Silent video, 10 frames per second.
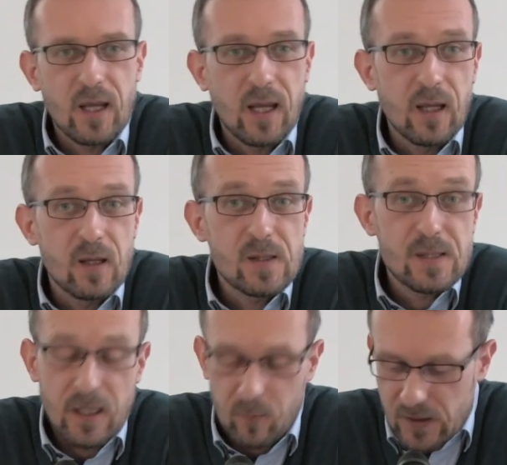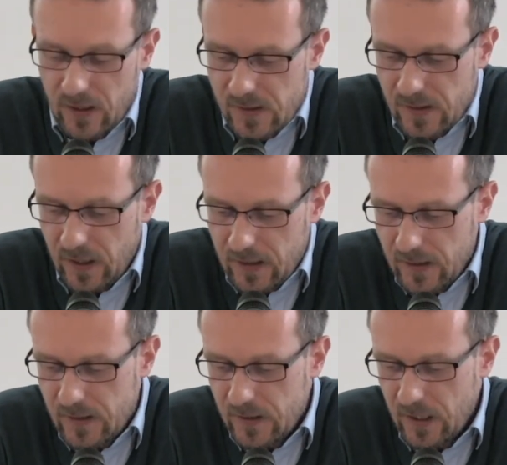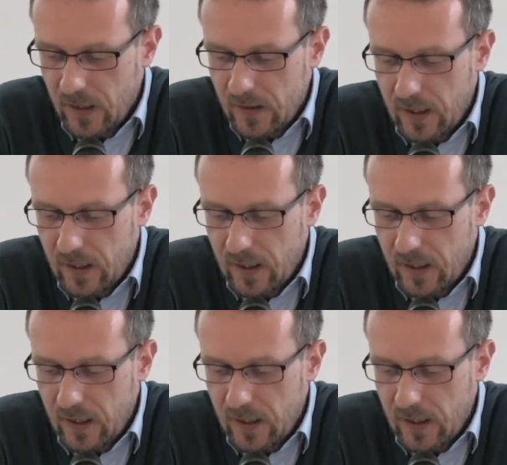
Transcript: a stigmatized identity and